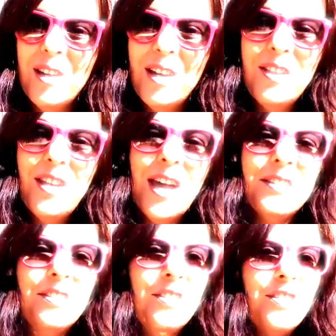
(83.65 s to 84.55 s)
in the
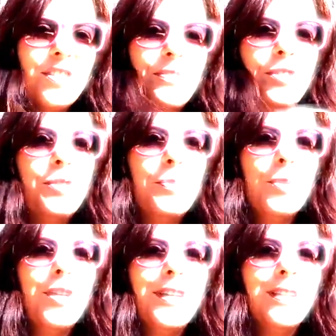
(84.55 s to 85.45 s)
essence of
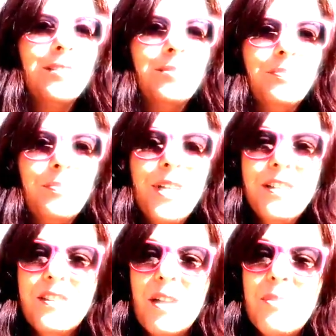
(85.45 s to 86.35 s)
spring,
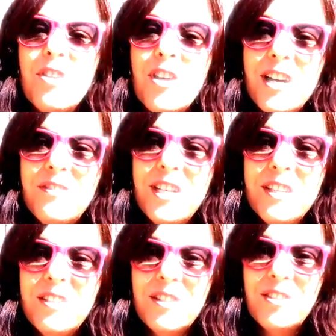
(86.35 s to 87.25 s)
because I've been craving
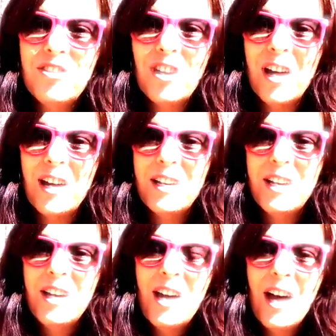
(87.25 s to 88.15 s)
the sunshine.
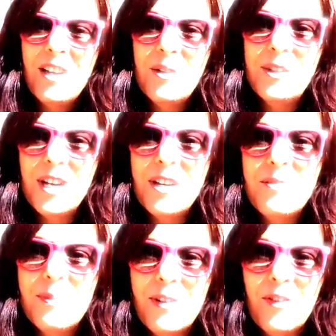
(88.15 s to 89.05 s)
I know a lot
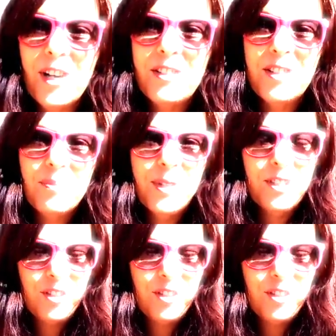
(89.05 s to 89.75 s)
of my friends have been